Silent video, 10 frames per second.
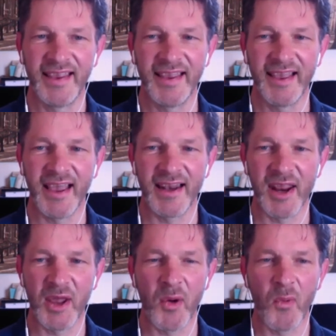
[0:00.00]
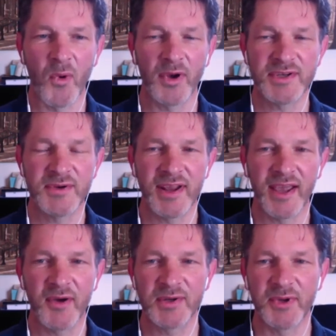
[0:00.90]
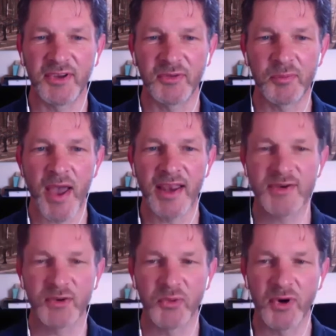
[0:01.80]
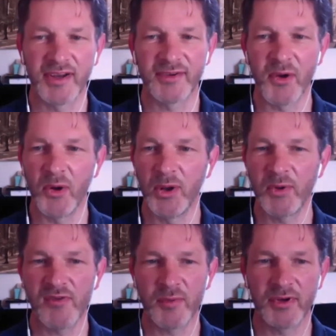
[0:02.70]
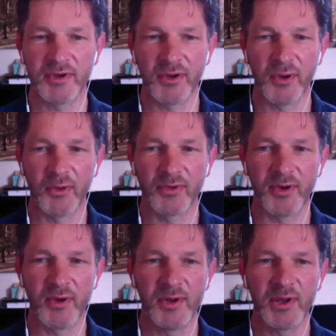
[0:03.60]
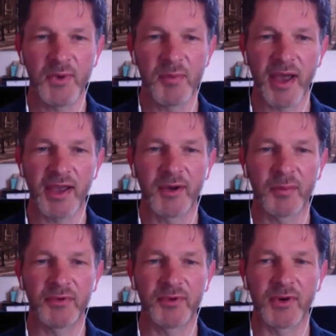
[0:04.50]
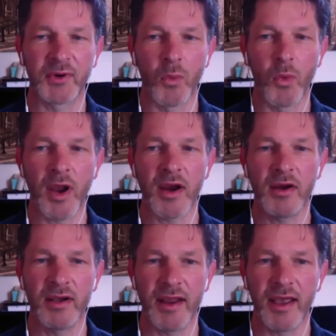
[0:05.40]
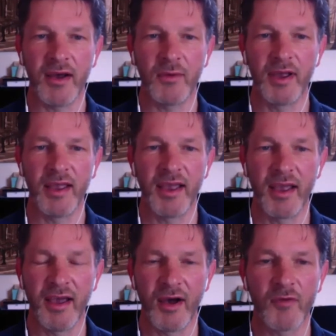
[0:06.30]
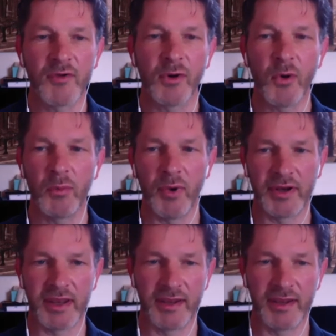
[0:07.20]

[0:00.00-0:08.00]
And then I want you now to expand your awareness all the way from your toes, all the way back up. So you're aware now of your whole body.